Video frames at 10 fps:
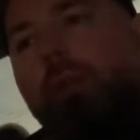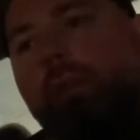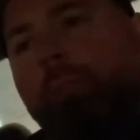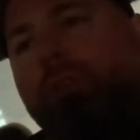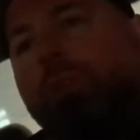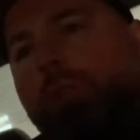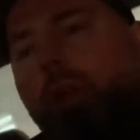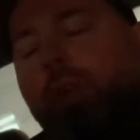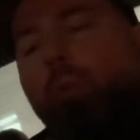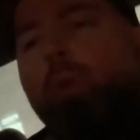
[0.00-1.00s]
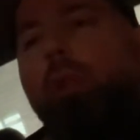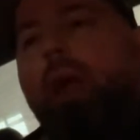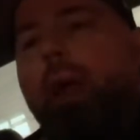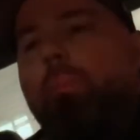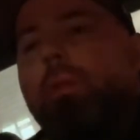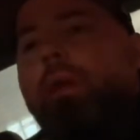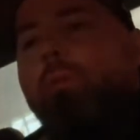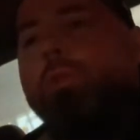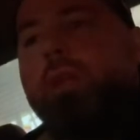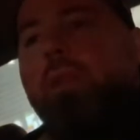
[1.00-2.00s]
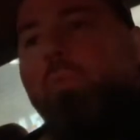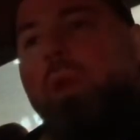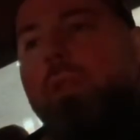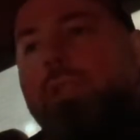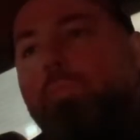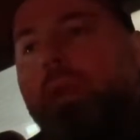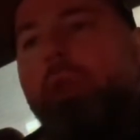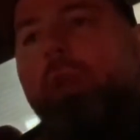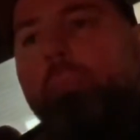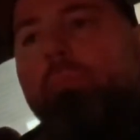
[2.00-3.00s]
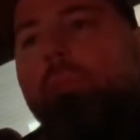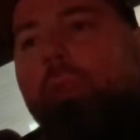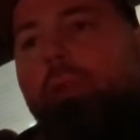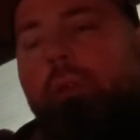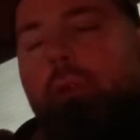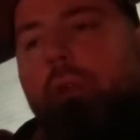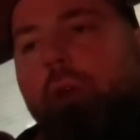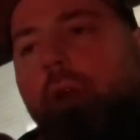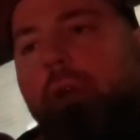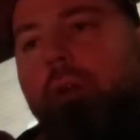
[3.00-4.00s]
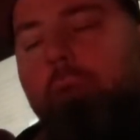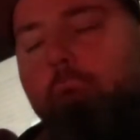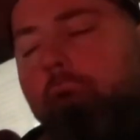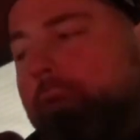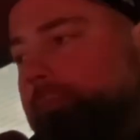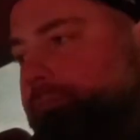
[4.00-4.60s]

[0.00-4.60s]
Let me just tell you what happened. I was at a Wendy's picking up an order.